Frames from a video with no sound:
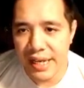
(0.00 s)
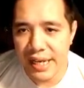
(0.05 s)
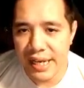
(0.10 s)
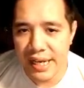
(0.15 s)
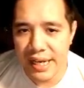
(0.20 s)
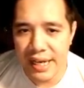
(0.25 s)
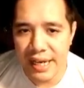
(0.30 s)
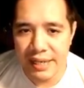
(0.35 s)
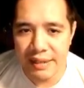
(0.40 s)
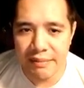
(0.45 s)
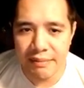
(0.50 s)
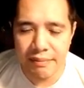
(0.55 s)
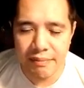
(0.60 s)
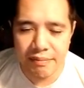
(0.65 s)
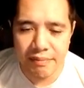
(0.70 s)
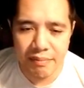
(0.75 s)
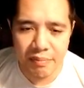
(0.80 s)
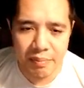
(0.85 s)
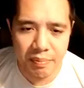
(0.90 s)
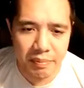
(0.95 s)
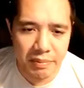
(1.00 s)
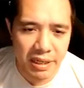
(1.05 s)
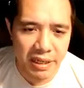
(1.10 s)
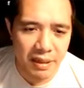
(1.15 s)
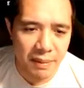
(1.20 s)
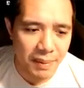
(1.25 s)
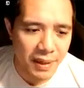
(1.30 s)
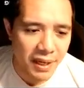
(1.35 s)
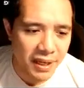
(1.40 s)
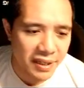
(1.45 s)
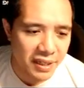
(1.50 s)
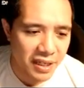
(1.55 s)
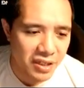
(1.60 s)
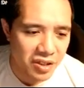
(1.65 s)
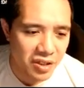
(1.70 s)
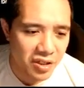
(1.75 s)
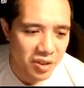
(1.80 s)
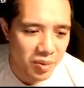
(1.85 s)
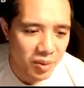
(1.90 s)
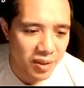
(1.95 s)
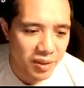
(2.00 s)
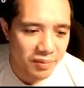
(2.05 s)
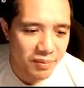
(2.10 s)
I didn't pay attention to it,